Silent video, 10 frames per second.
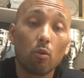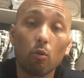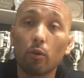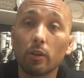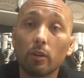
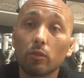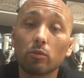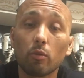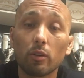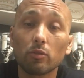or a year,
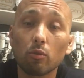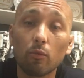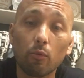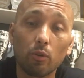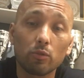so on and so
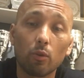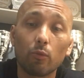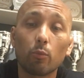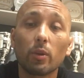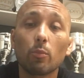forth. So
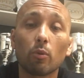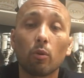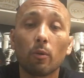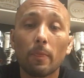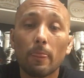for
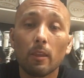people